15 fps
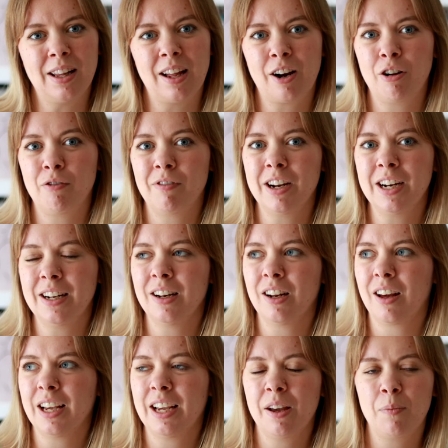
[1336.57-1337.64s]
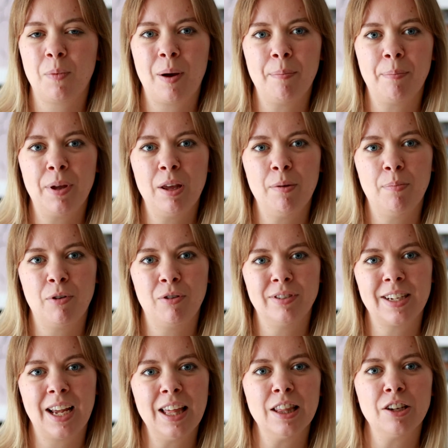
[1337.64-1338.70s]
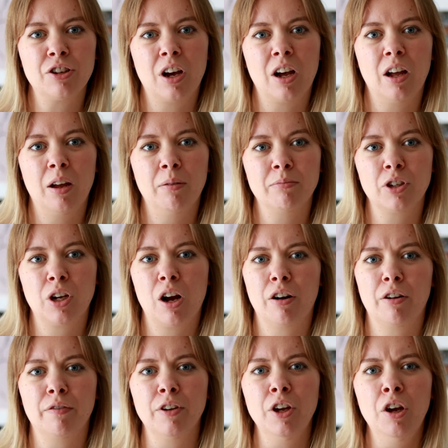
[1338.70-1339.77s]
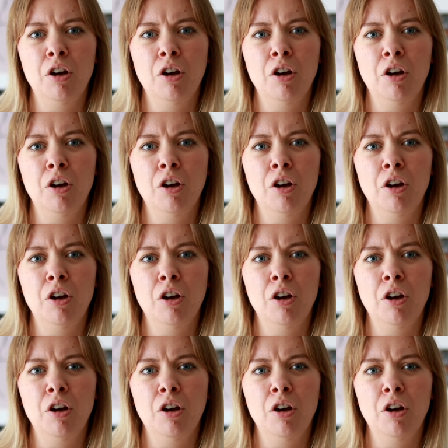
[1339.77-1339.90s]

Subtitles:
And I really like it when people take the time to kind of